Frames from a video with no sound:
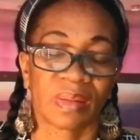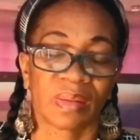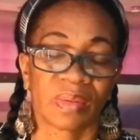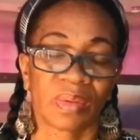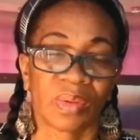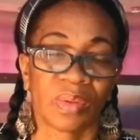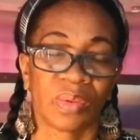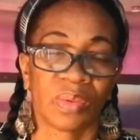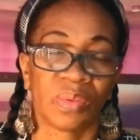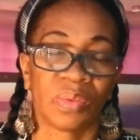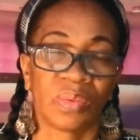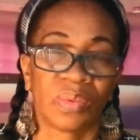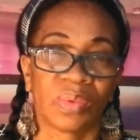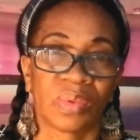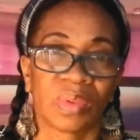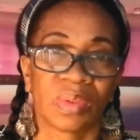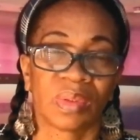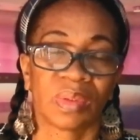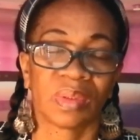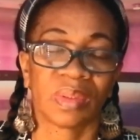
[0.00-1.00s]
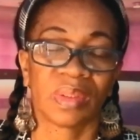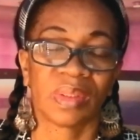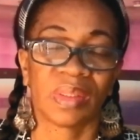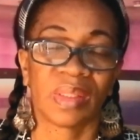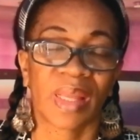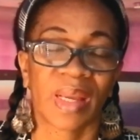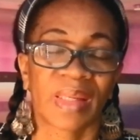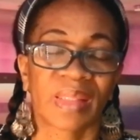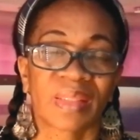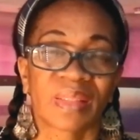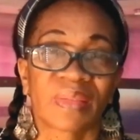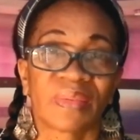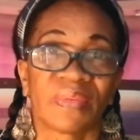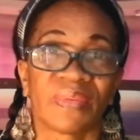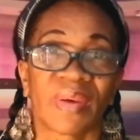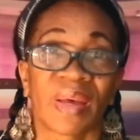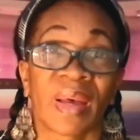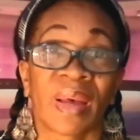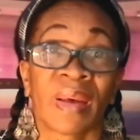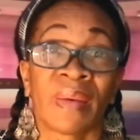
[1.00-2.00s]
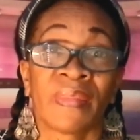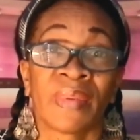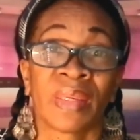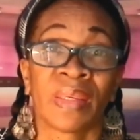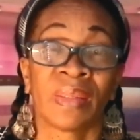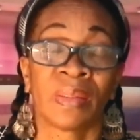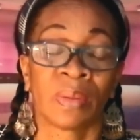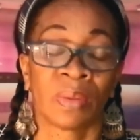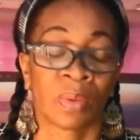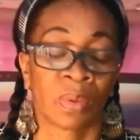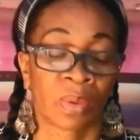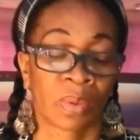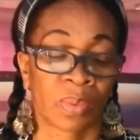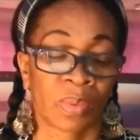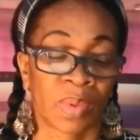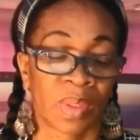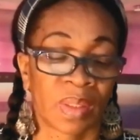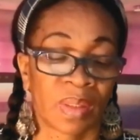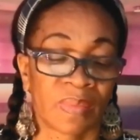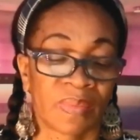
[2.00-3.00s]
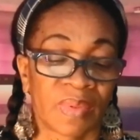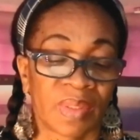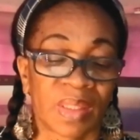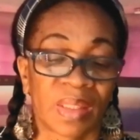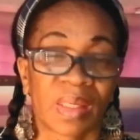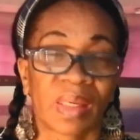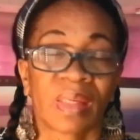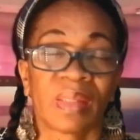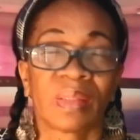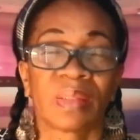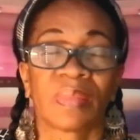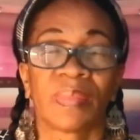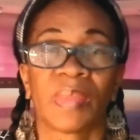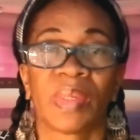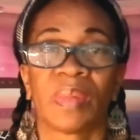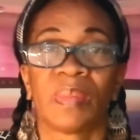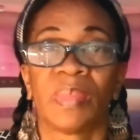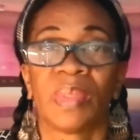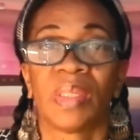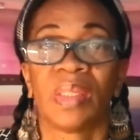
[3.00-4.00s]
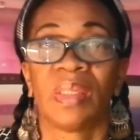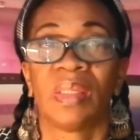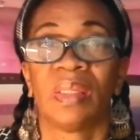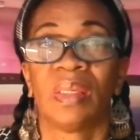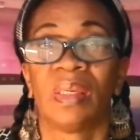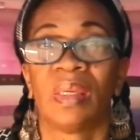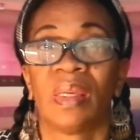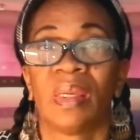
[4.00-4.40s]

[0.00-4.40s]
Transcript: who's not surviving, or whatever the case may be,